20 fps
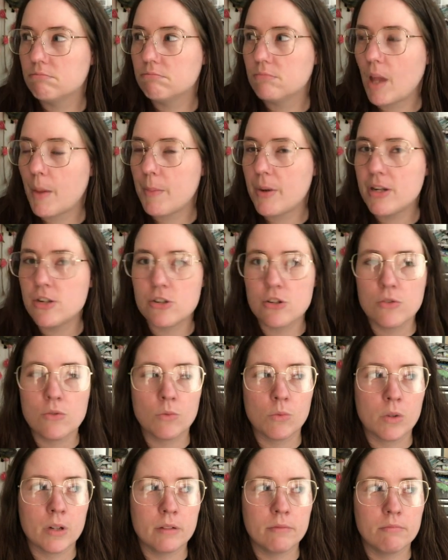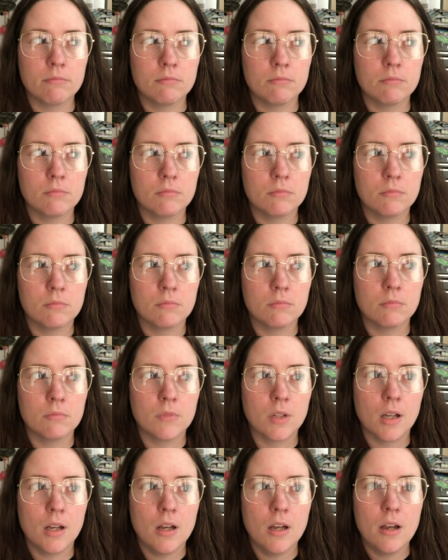I made June one.
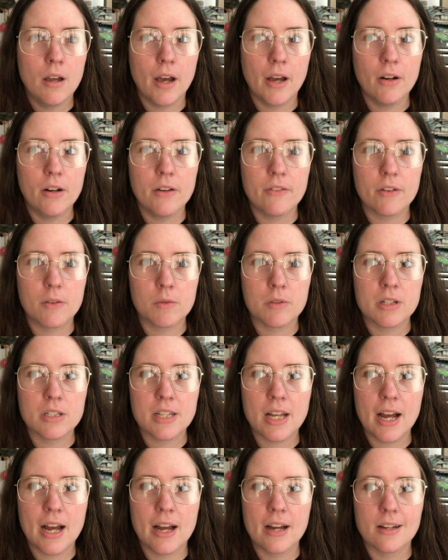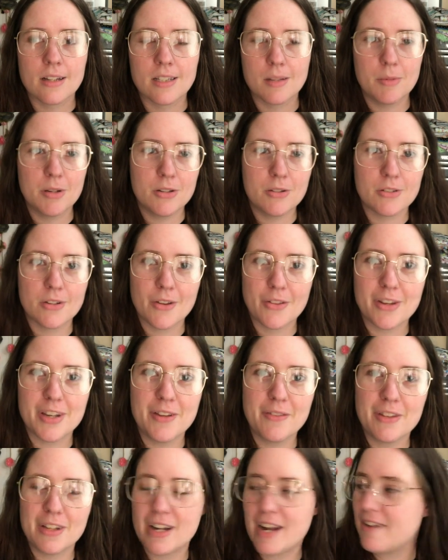I don't even know where it's at because I've been using all the
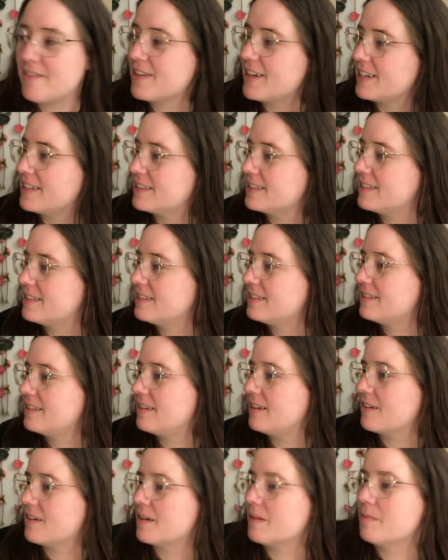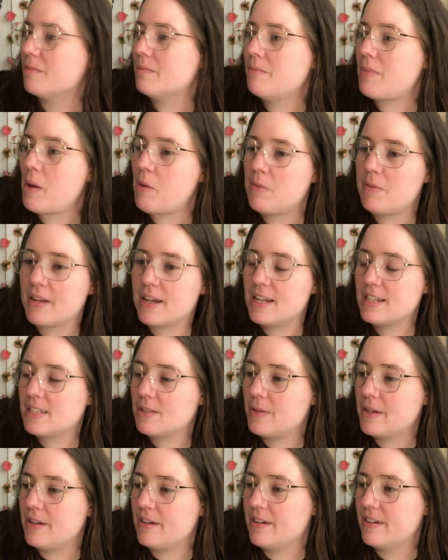gifted Afghans or baby blankets that
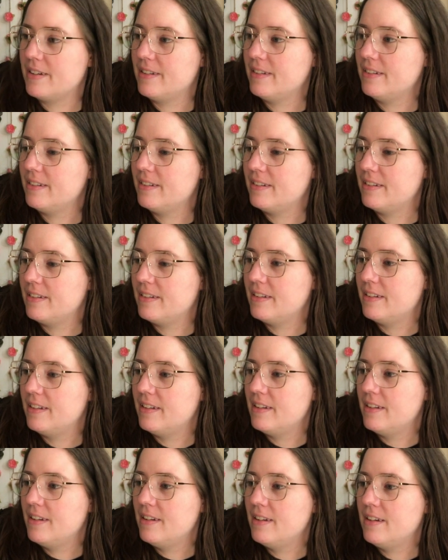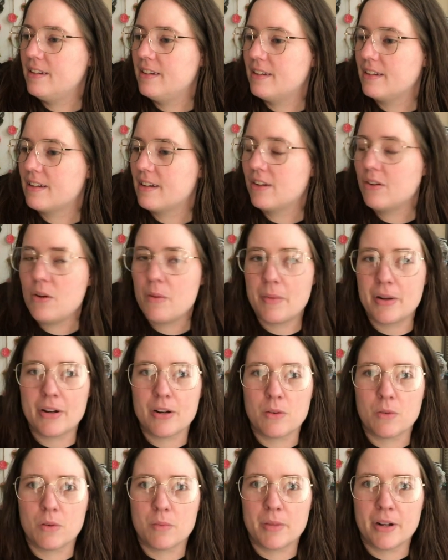we got. I know I made
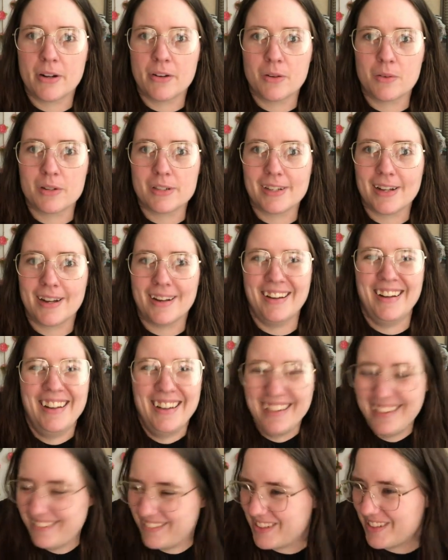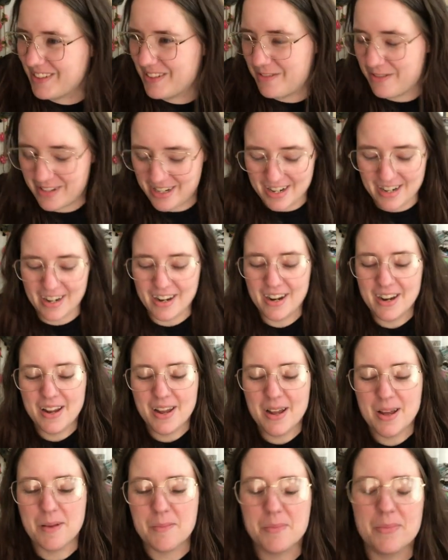her one, but I don't know where it's at. I have to look for it.
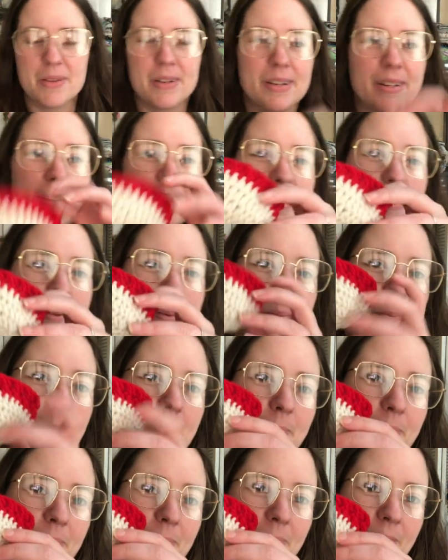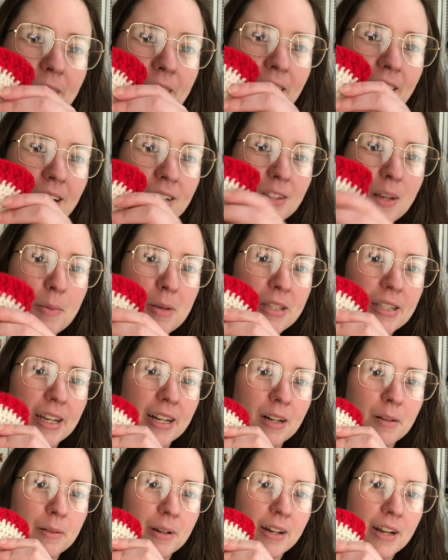But, um, yeah, so I'm
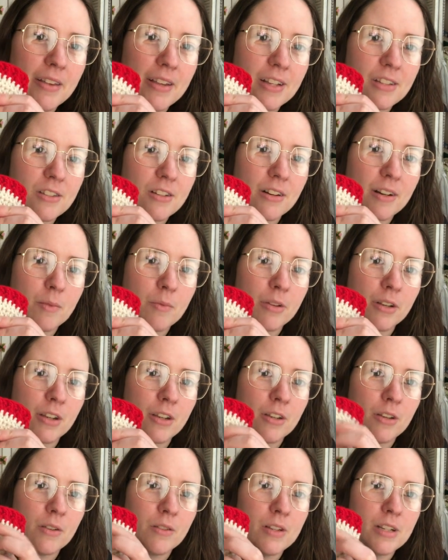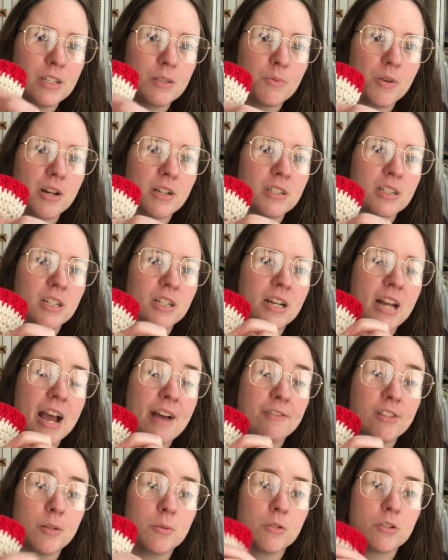excited about it. I think it's turned out really cute. This part's done
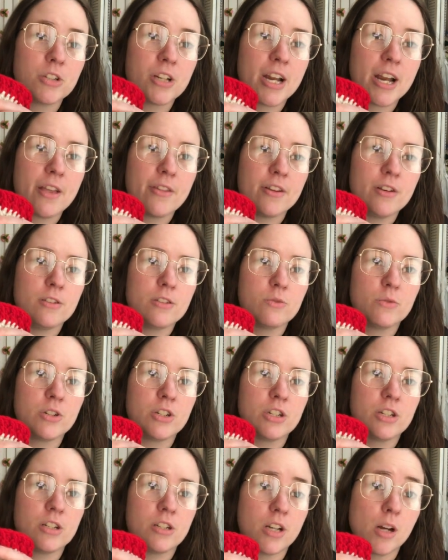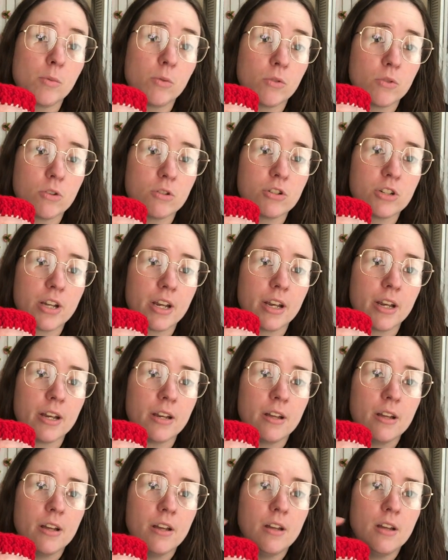half double crochet, and then you switch to double crochet.
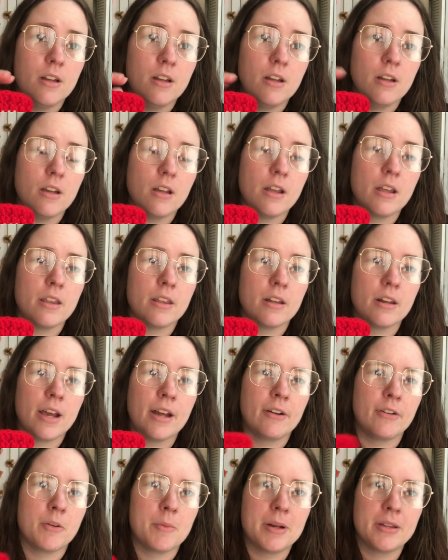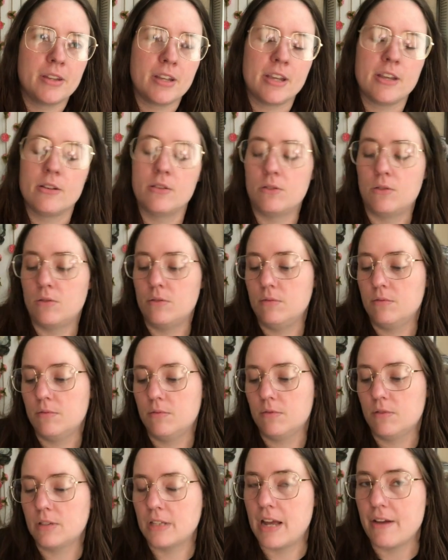And then I don't know about the heel,
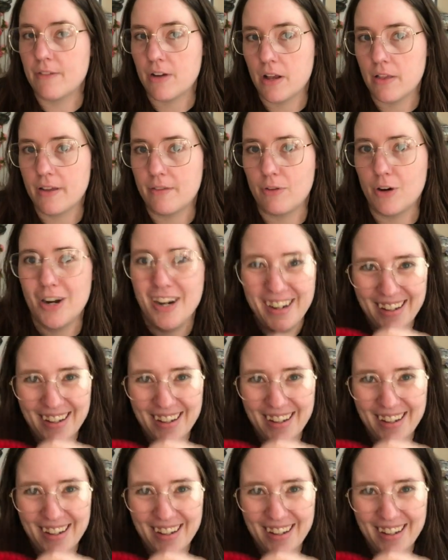because I haven't gone that far.